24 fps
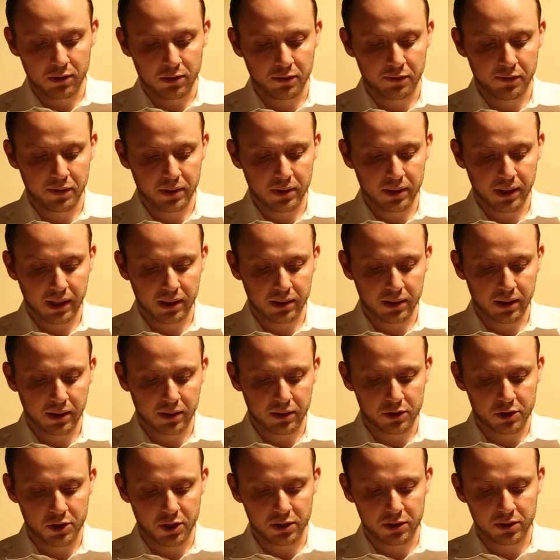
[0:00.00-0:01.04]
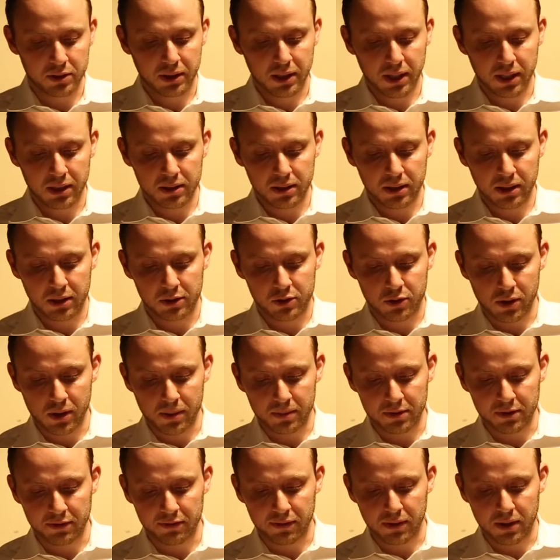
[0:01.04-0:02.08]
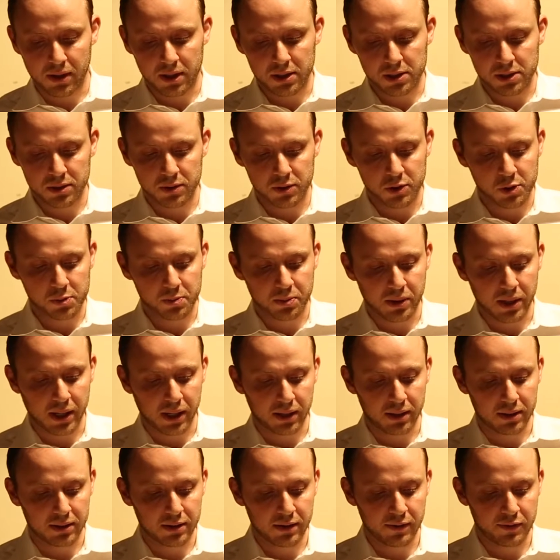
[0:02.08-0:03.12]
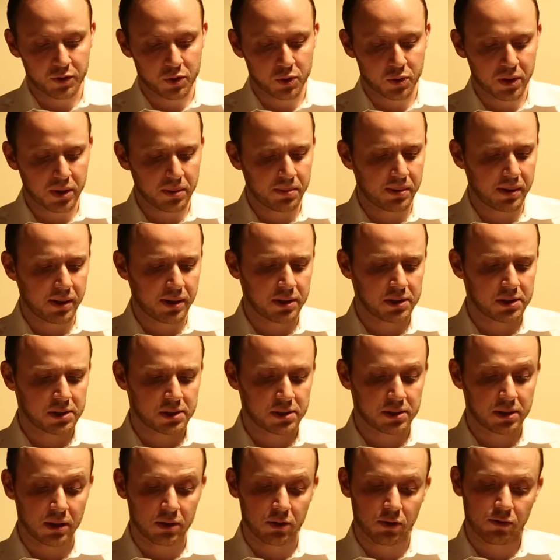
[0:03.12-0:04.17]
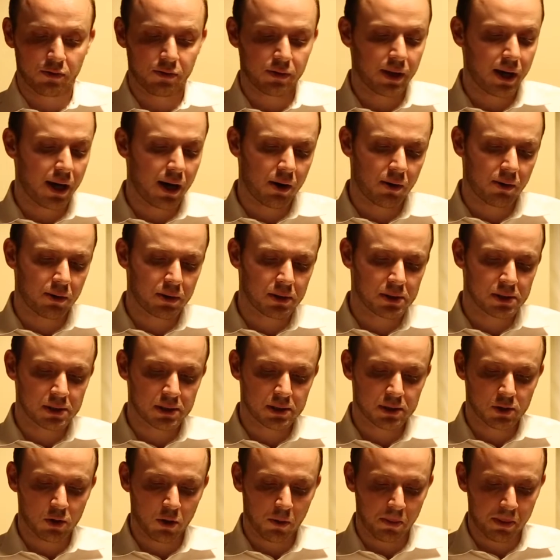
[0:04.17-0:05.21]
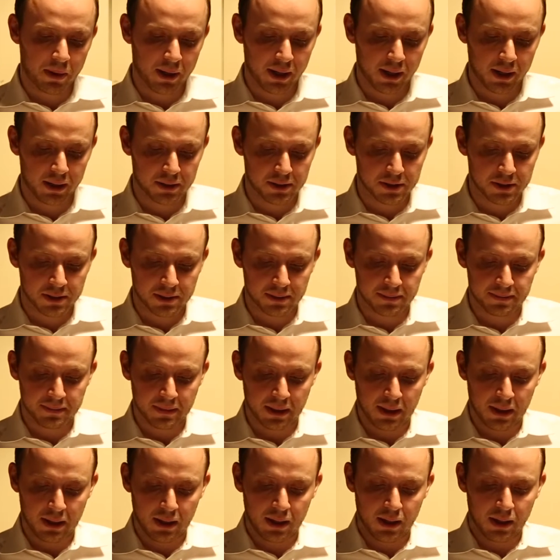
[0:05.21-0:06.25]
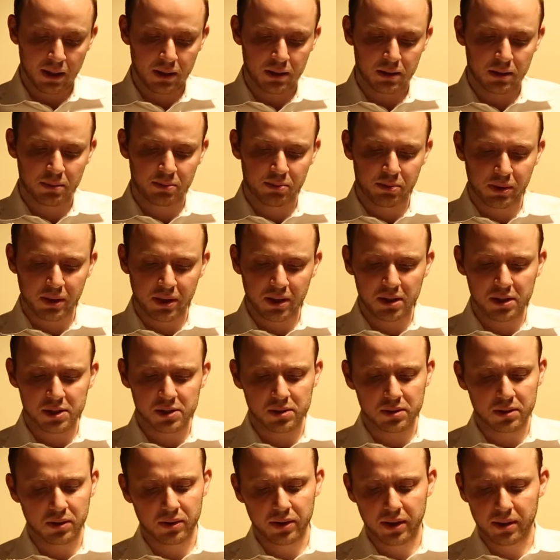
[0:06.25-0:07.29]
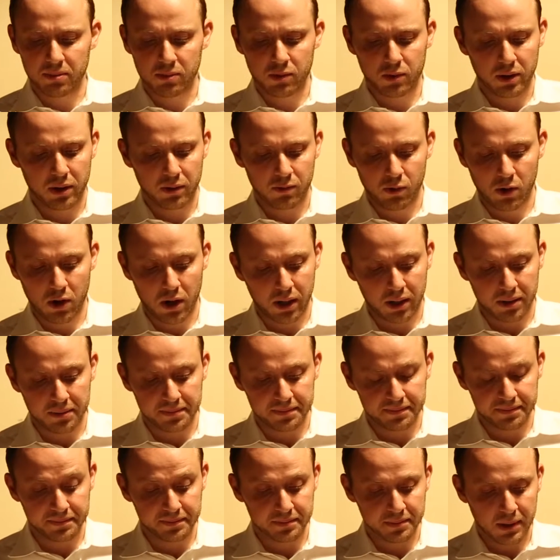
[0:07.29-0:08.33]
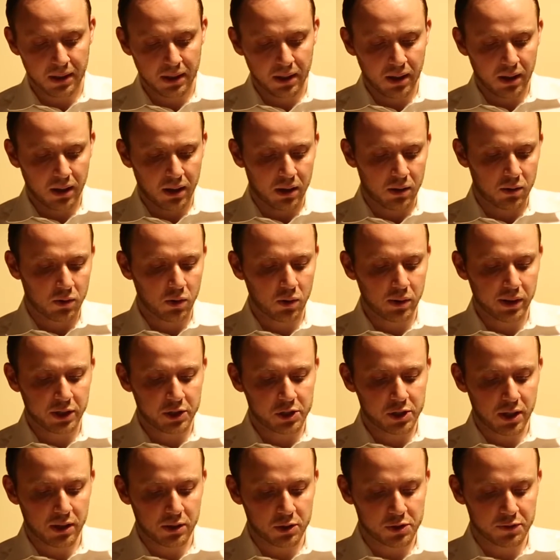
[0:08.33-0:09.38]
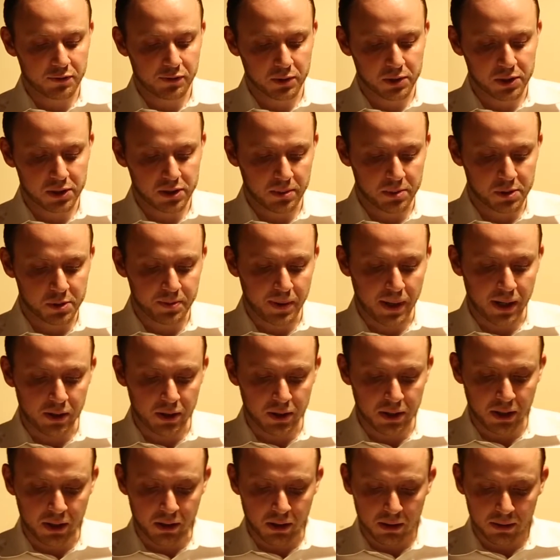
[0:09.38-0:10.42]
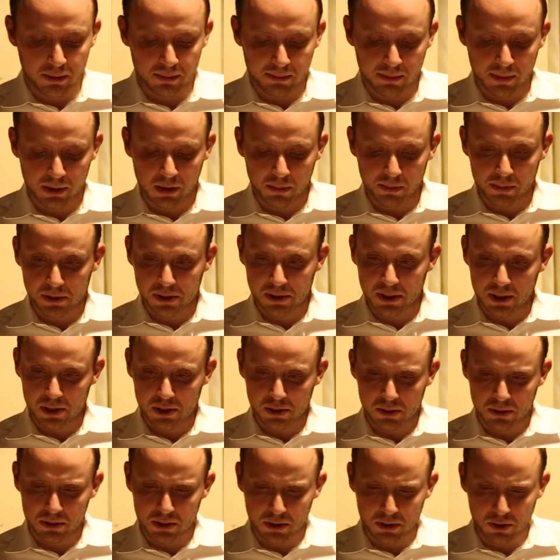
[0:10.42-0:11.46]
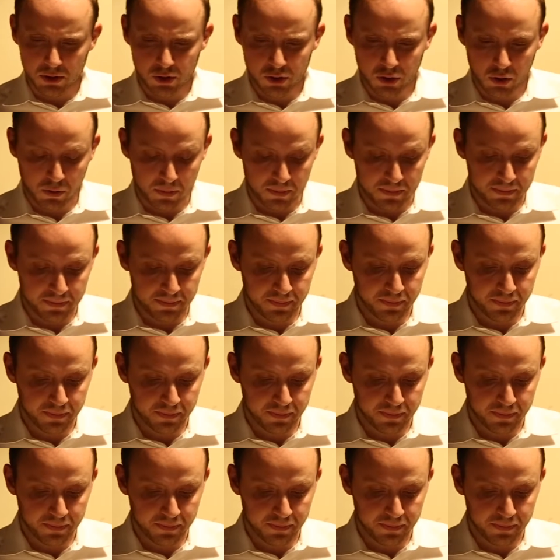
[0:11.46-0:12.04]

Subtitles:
Reveling in the gentle heat, he dreamt of Oslo spring, of tree buds, yellow flowers, and tall pines, the breeze on a late morning walk. A rolling shadow's footsteps pattered near, but the possessor didn't show.